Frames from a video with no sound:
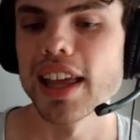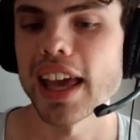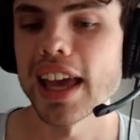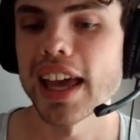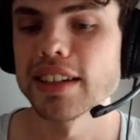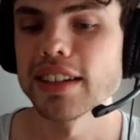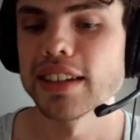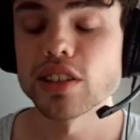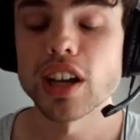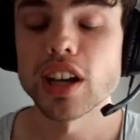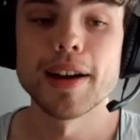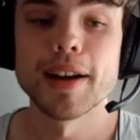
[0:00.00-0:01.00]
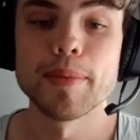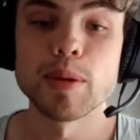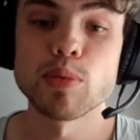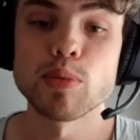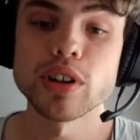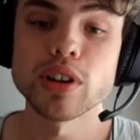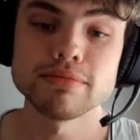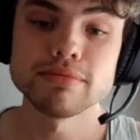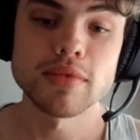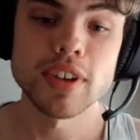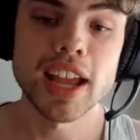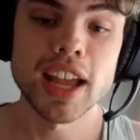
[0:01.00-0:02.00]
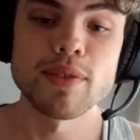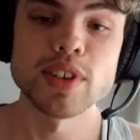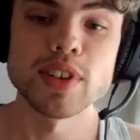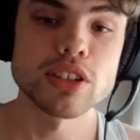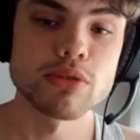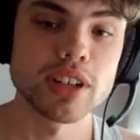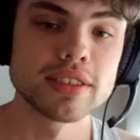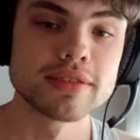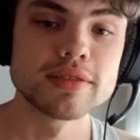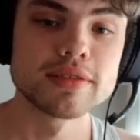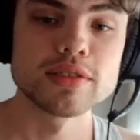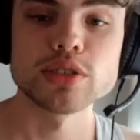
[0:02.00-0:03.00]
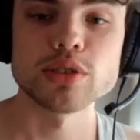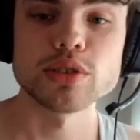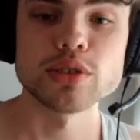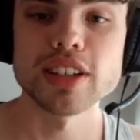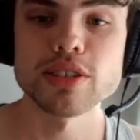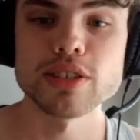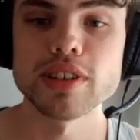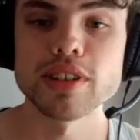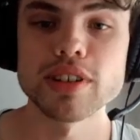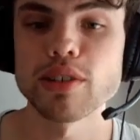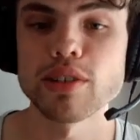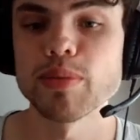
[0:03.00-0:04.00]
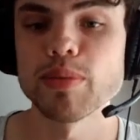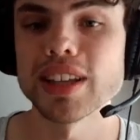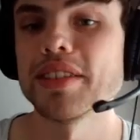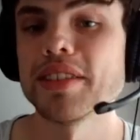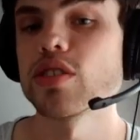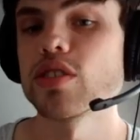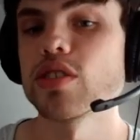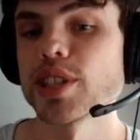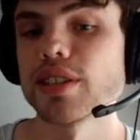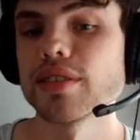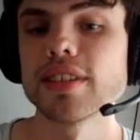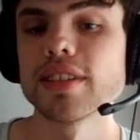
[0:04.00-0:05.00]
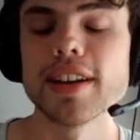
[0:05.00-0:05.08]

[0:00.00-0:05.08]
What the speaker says: And, important, I have a Discord. Join the Discord, link will be in the description.